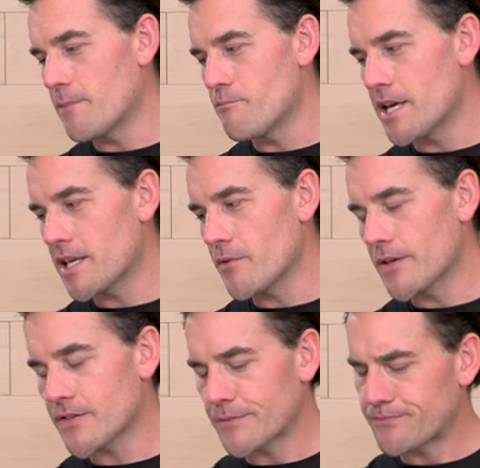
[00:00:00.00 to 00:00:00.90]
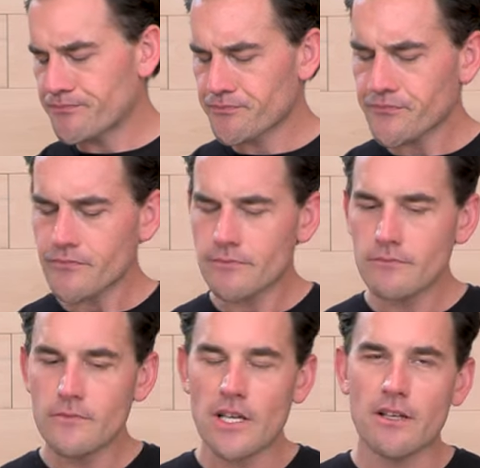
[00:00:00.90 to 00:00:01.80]
ambiguous
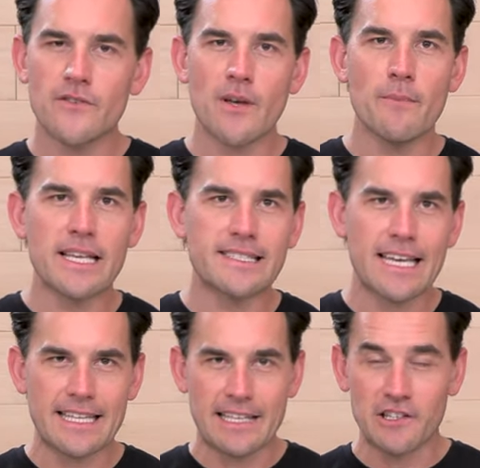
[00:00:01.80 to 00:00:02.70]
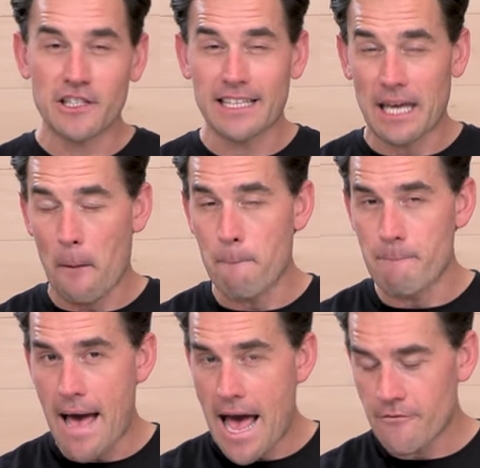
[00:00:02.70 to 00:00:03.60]
some may say they look like
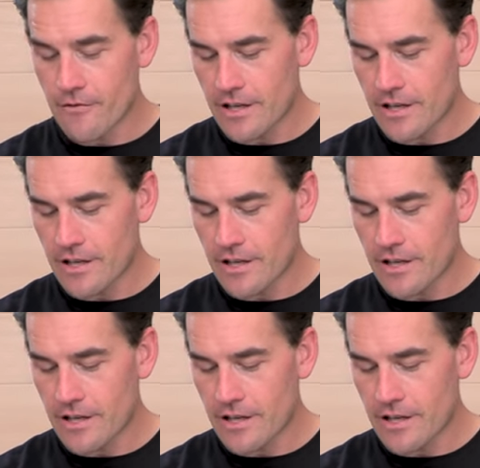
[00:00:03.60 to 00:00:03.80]
matte